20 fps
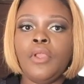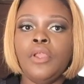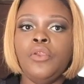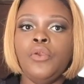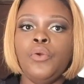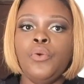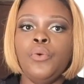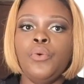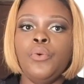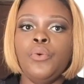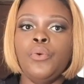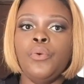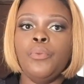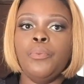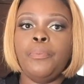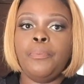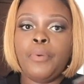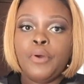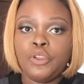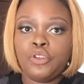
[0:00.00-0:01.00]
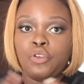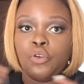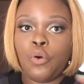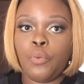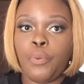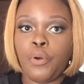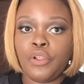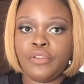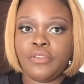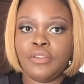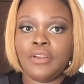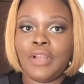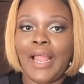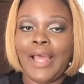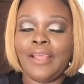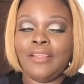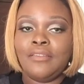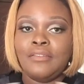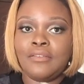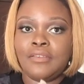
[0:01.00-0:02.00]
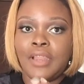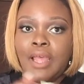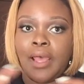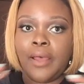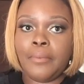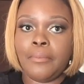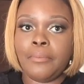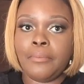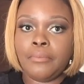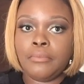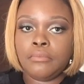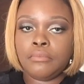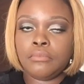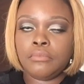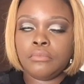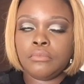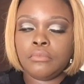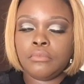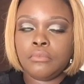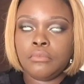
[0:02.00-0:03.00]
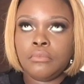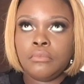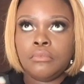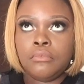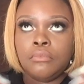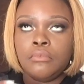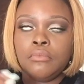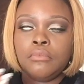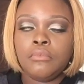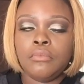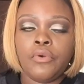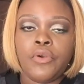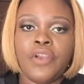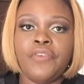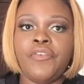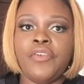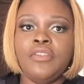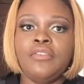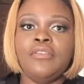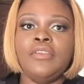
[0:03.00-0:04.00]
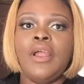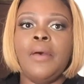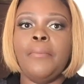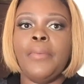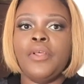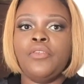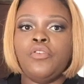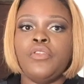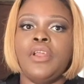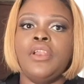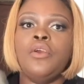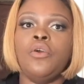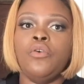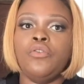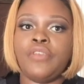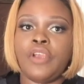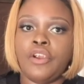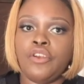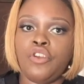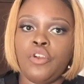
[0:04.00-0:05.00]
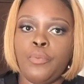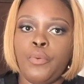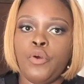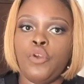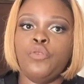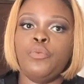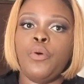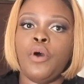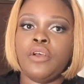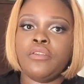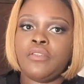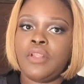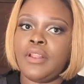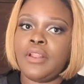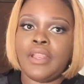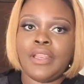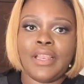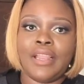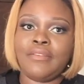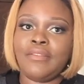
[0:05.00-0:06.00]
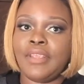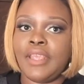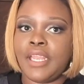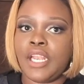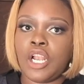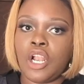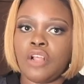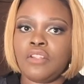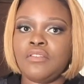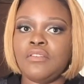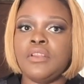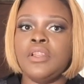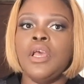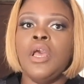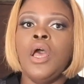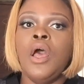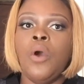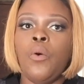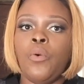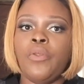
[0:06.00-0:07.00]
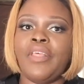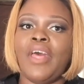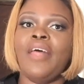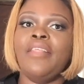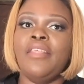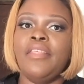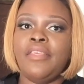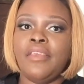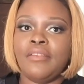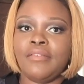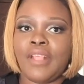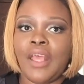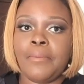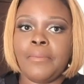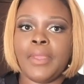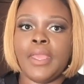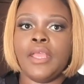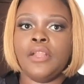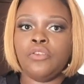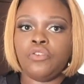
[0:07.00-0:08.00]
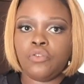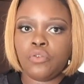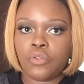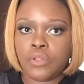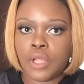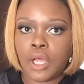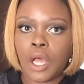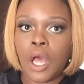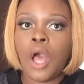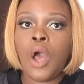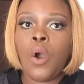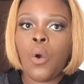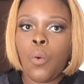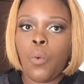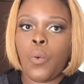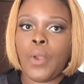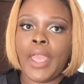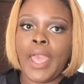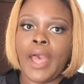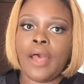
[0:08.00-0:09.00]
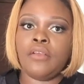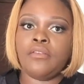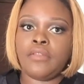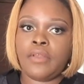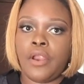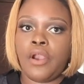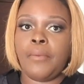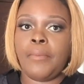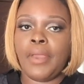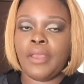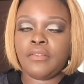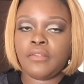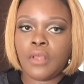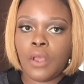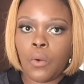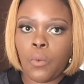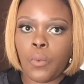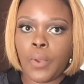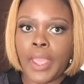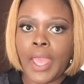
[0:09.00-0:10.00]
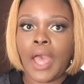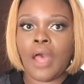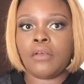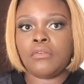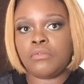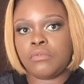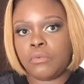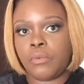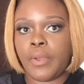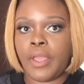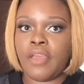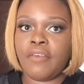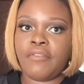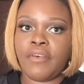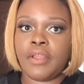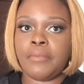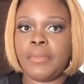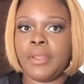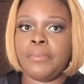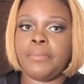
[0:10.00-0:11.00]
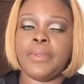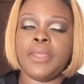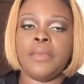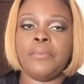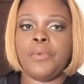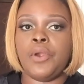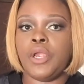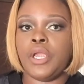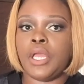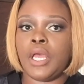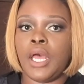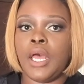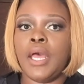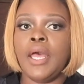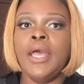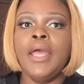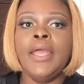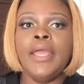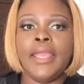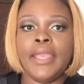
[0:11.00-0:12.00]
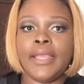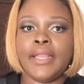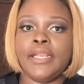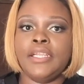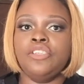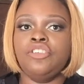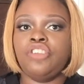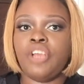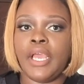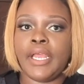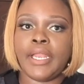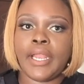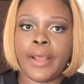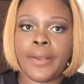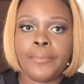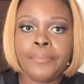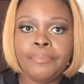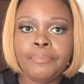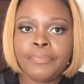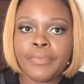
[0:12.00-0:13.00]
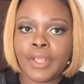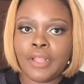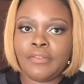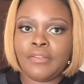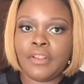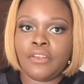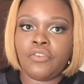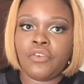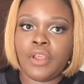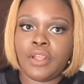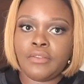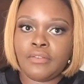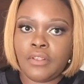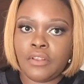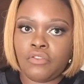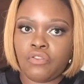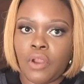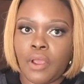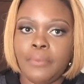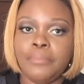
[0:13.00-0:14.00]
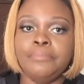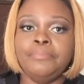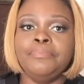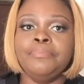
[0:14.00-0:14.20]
you put your personalized reference number so that it goes directly to your post box and doesn't get lost with other things coming into the warehouse, the Aramex warehouse, wherever it may be, America, England, China, etc., etc.